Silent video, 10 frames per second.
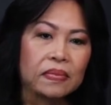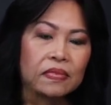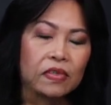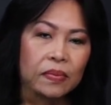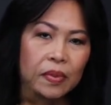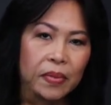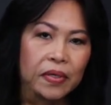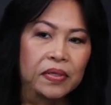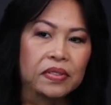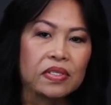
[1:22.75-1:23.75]
from the
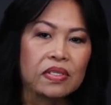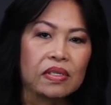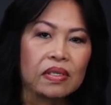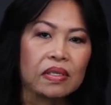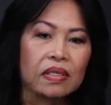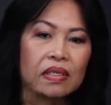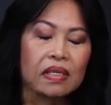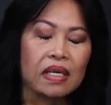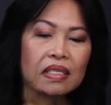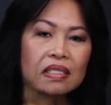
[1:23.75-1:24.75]
burns,
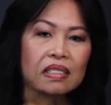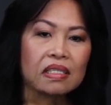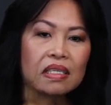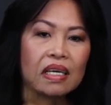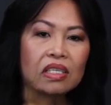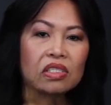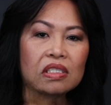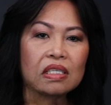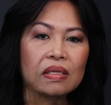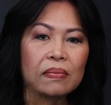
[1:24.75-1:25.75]
that
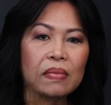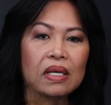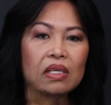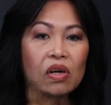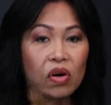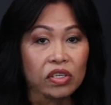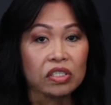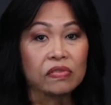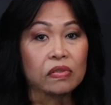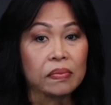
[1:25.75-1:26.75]
actually make it
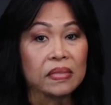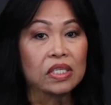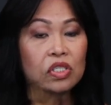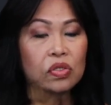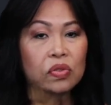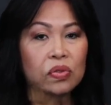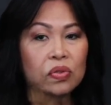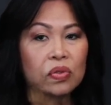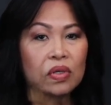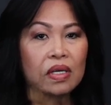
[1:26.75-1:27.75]
harder for me to